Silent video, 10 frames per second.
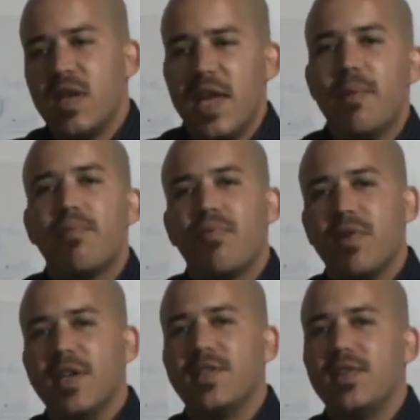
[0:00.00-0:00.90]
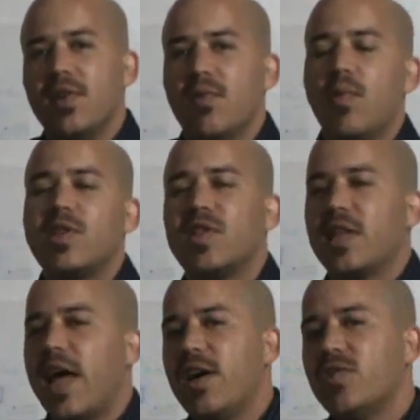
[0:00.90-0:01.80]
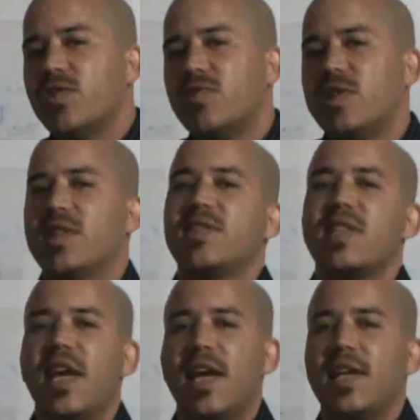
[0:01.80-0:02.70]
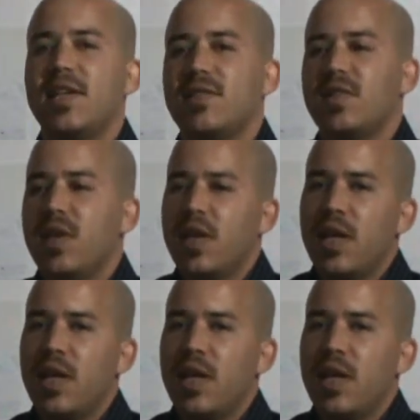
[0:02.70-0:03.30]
imprint which allows you to scan it